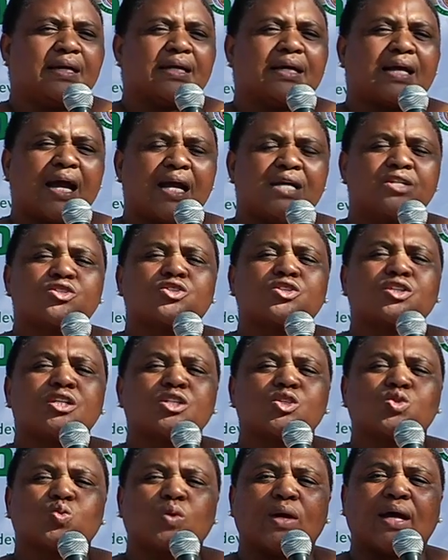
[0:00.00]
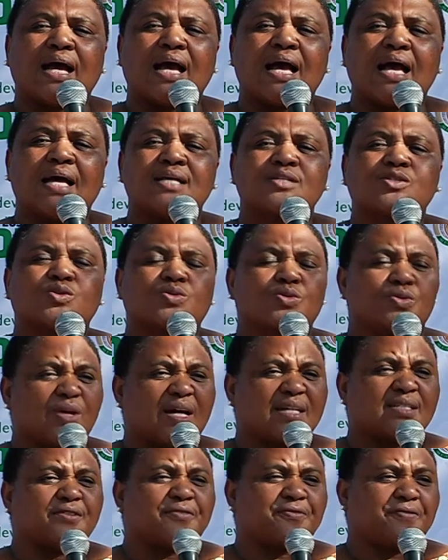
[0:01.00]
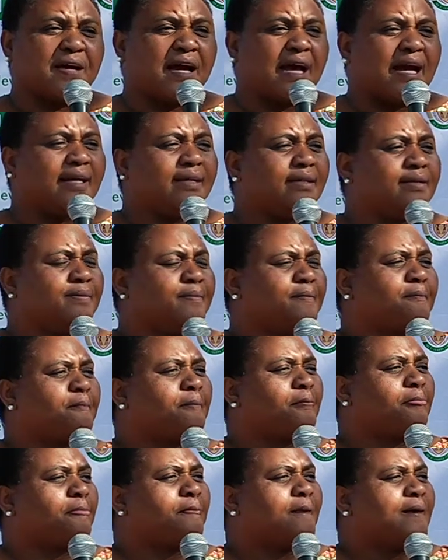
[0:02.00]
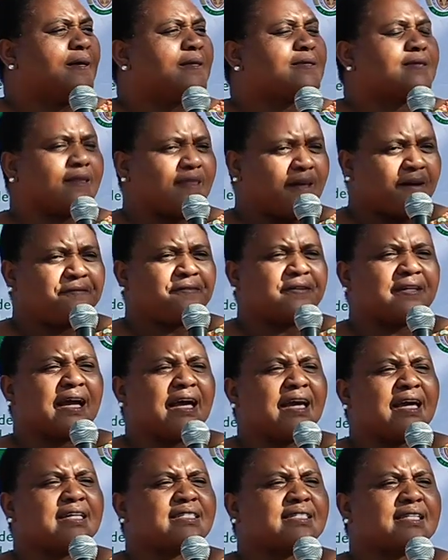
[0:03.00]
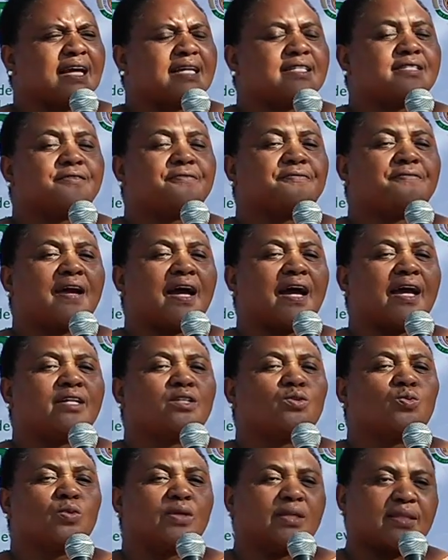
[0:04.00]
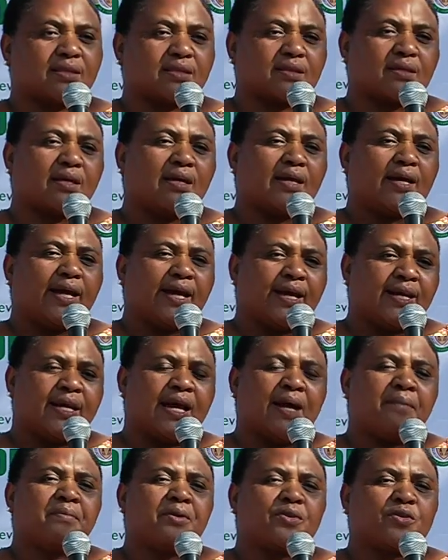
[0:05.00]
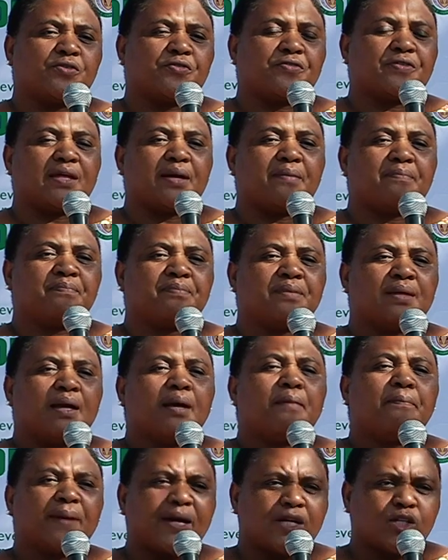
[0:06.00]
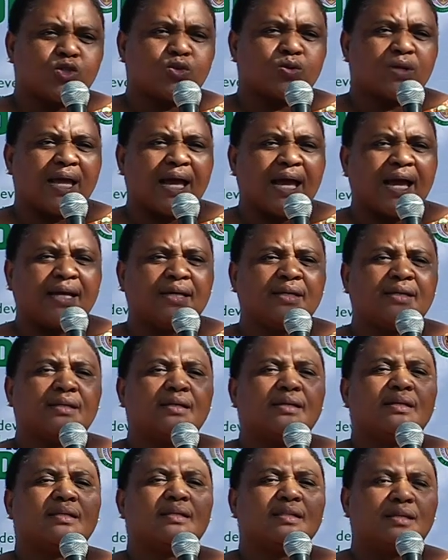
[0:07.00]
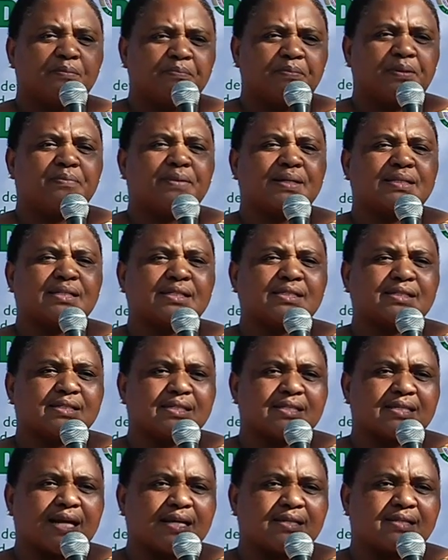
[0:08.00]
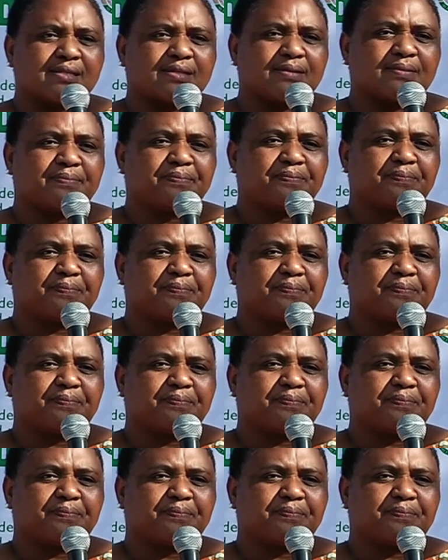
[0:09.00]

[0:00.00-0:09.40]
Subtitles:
Countries were asked to ratify. South Africa has ratified with a number of them. By July, the implementation starts.